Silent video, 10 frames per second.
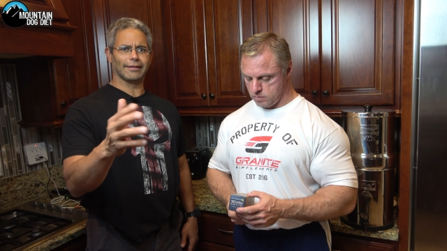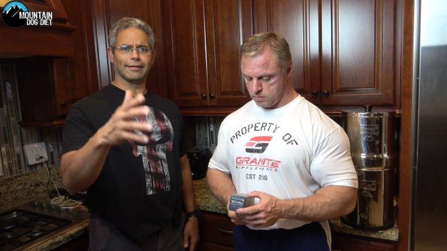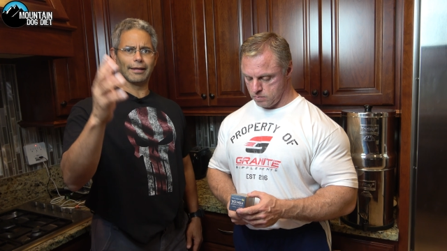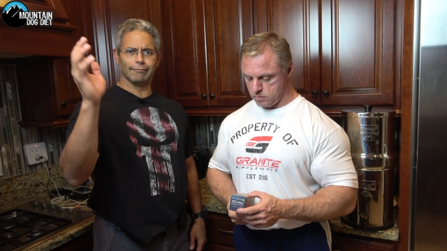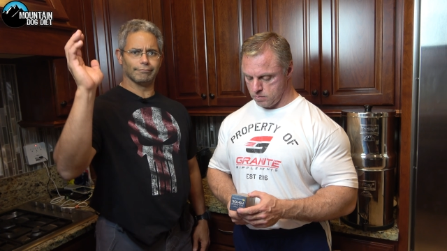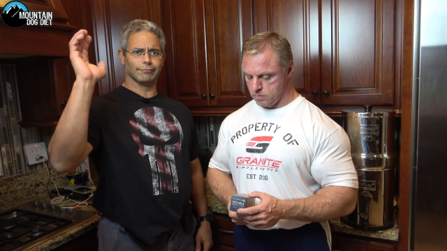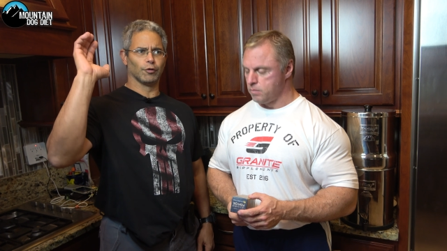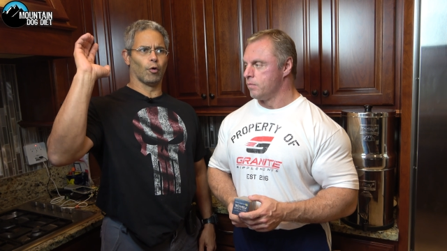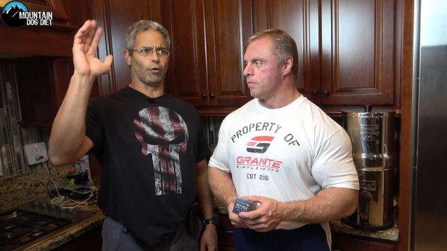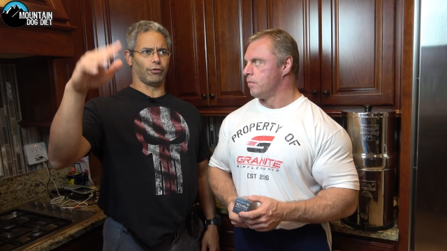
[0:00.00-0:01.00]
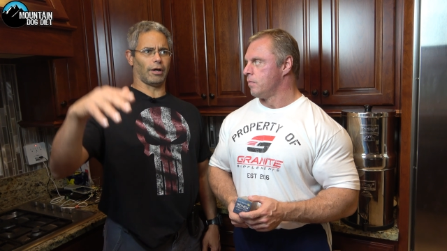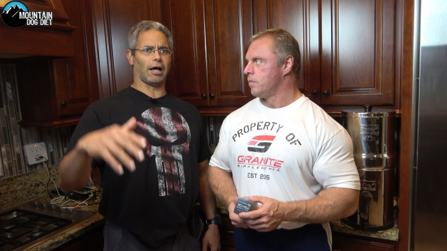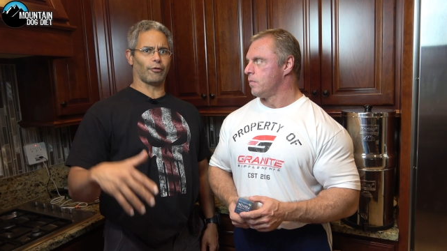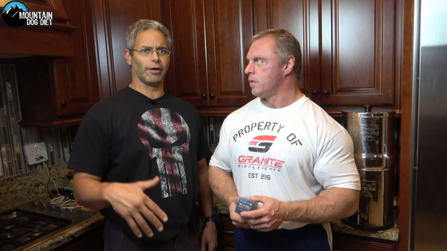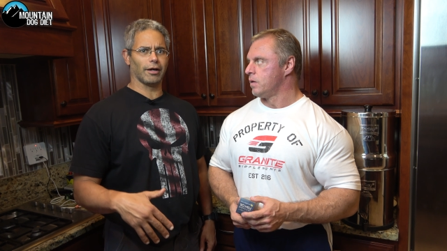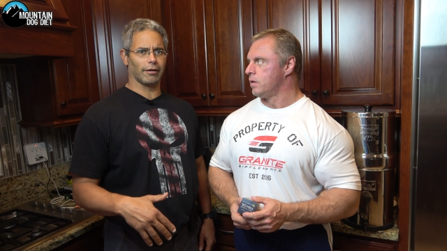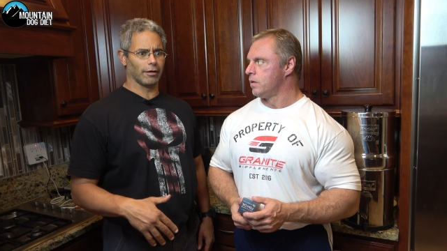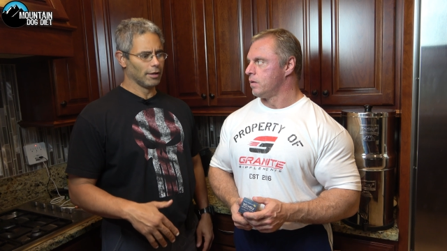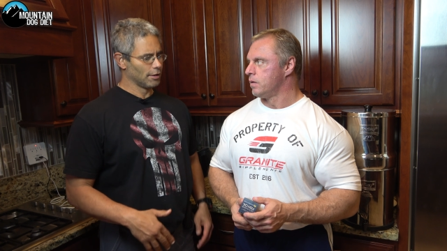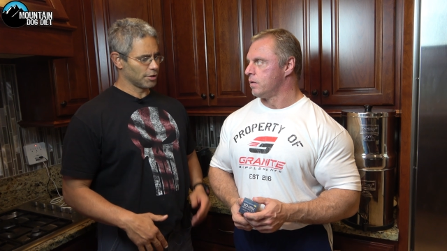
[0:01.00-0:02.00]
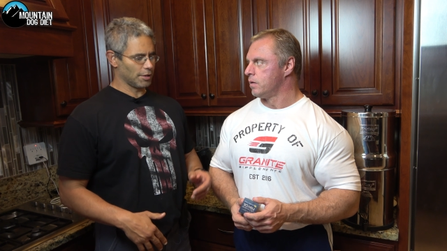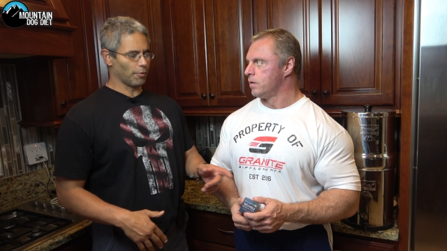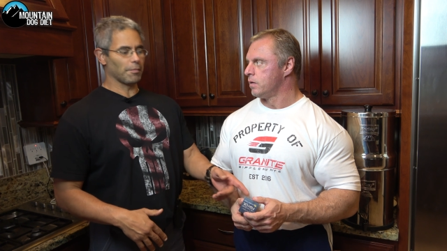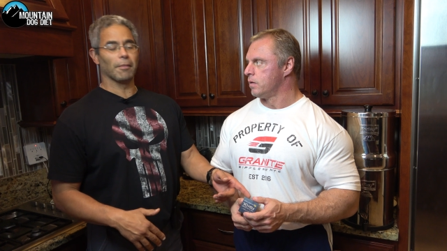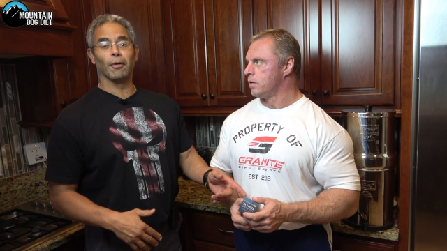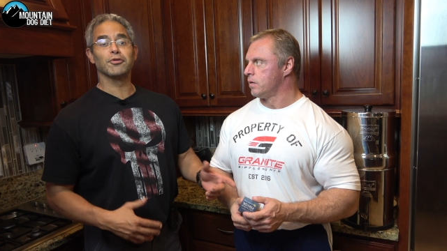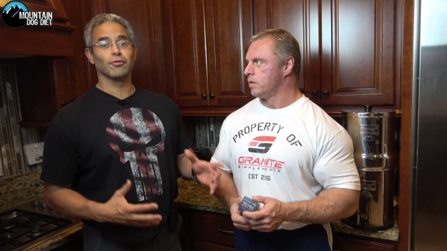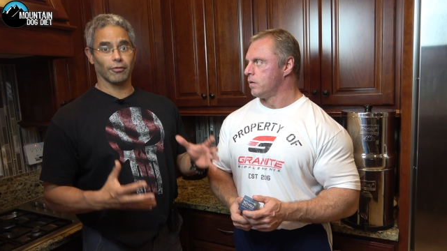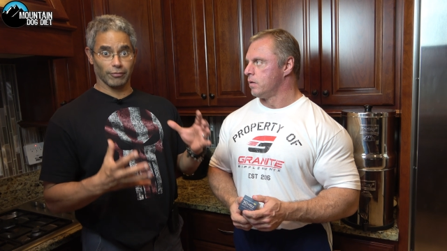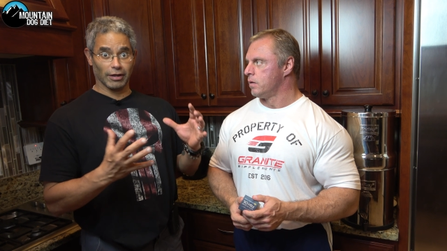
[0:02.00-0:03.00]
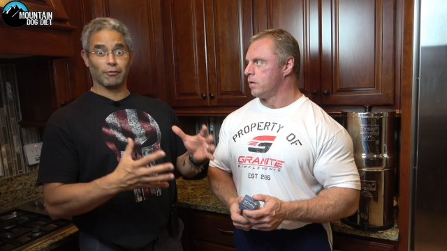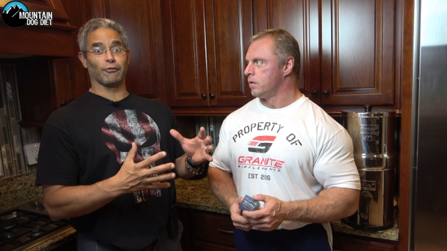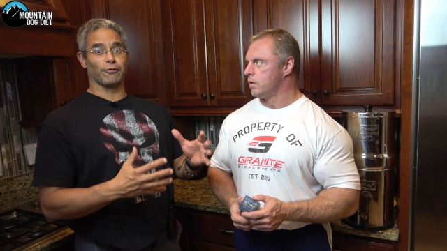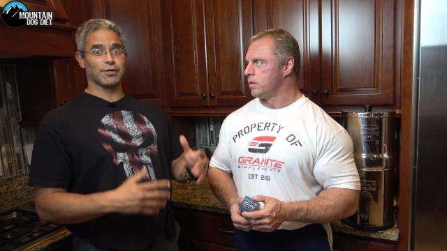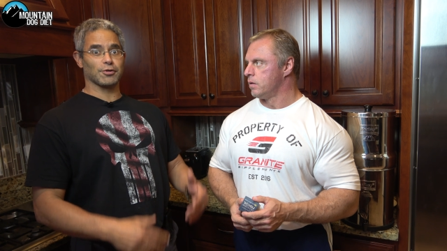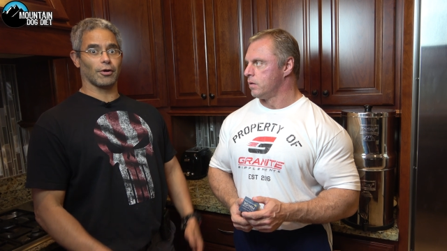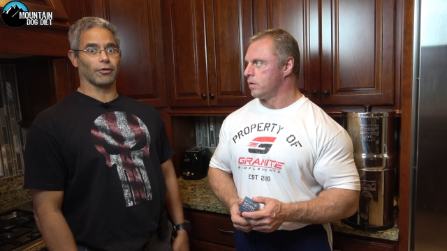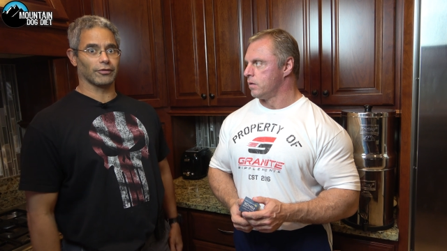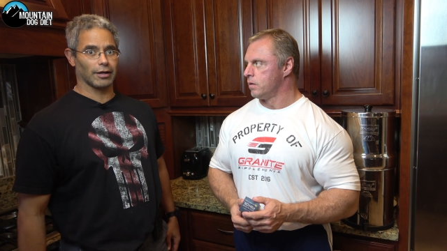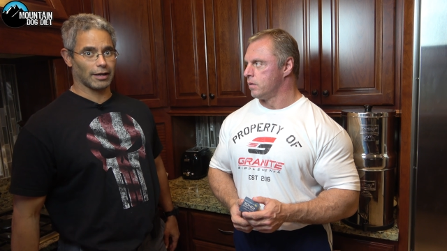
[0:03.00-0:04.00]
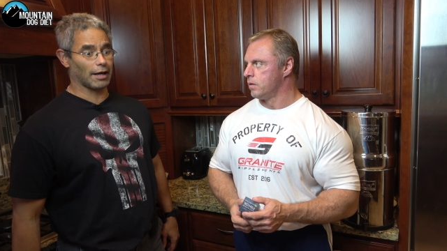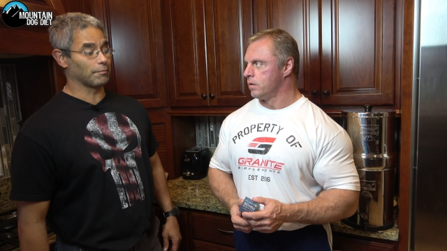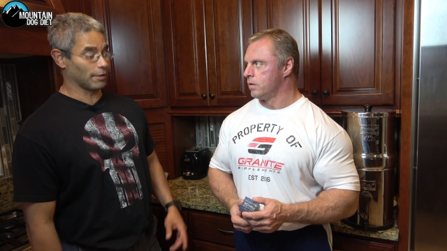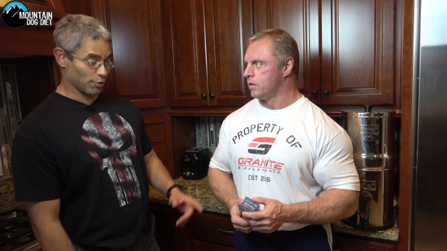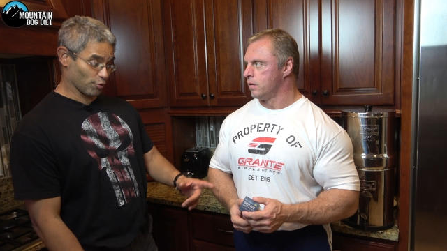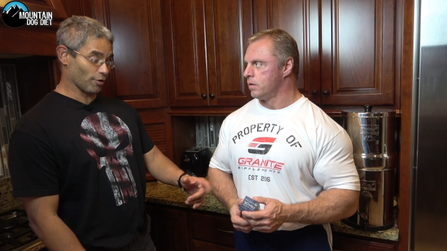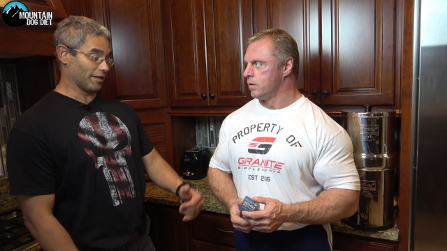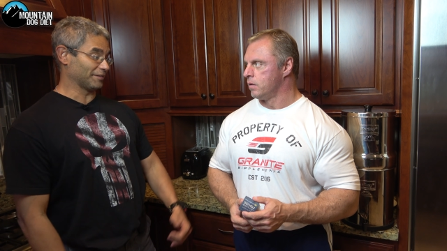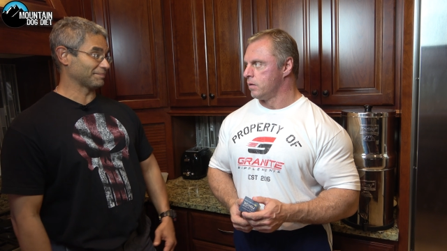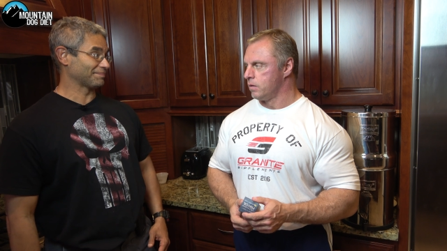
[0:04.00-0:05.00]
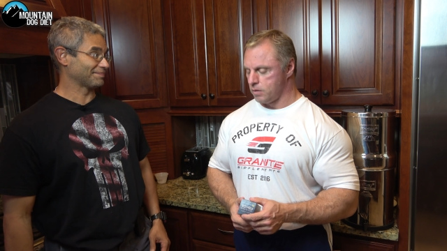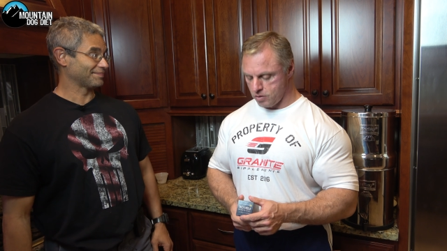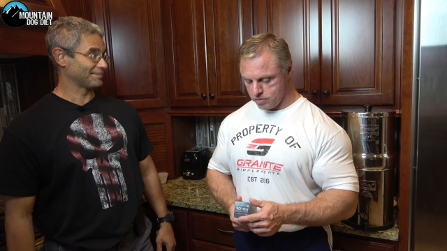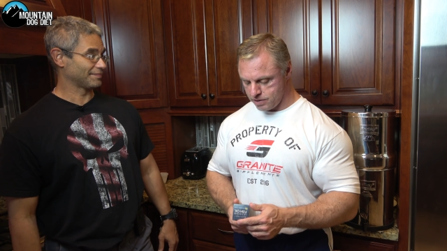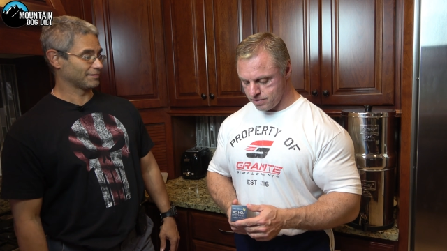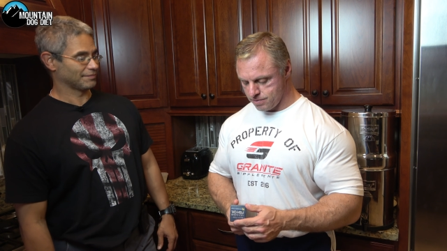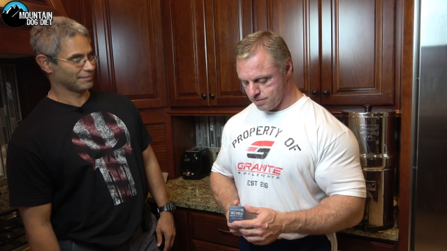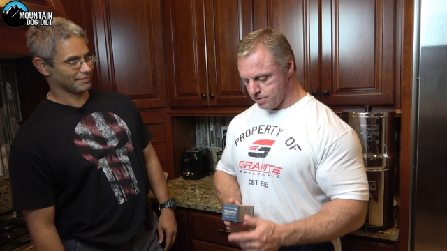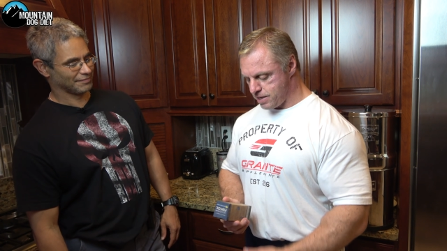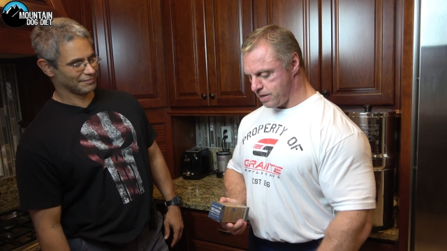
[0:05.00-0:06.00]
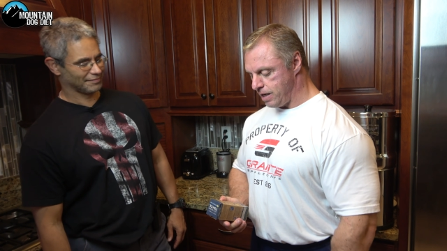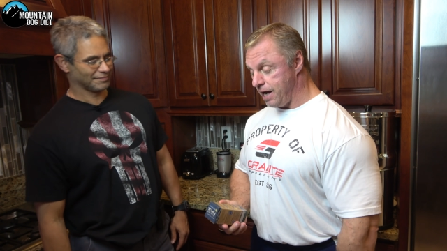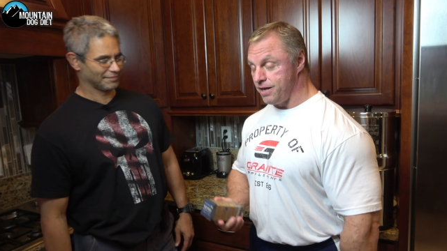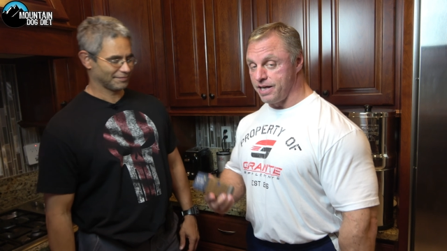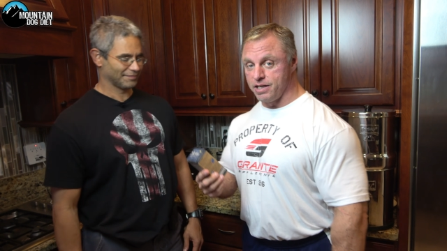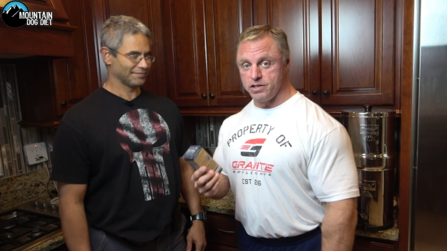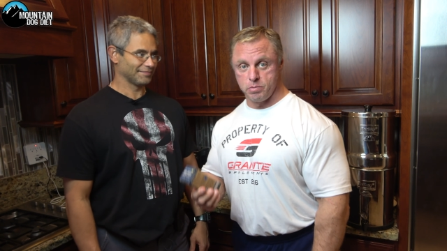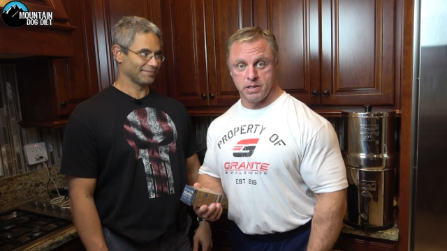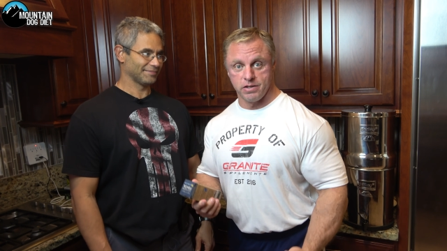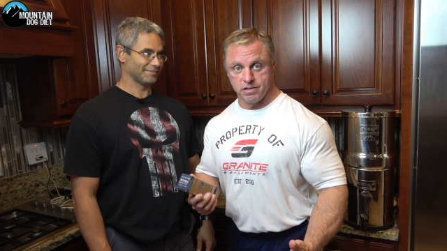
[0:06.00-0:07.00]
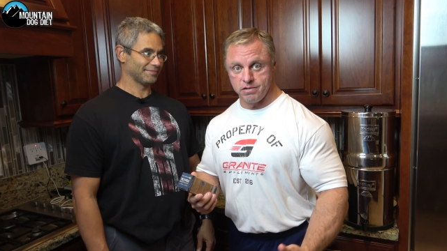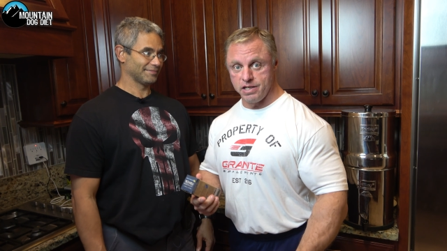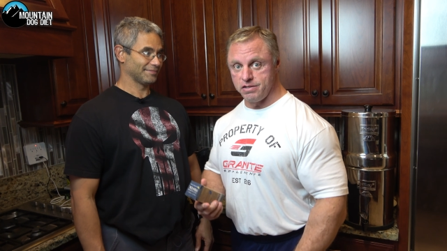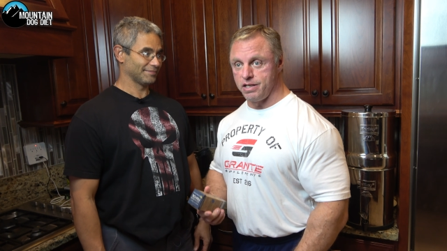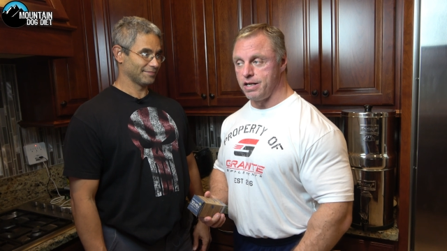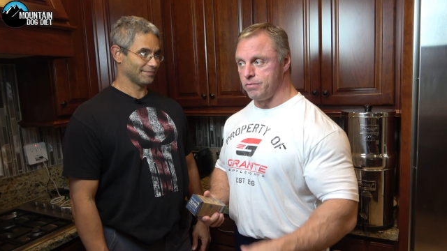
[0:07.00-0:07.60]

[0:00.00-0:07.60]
Speaker 1: in the north out of here. She bought me a bunch of liquid fish oils and I'm enjoying it. Okay.
Speaker 2: Yeah, I like it just because it's easy and I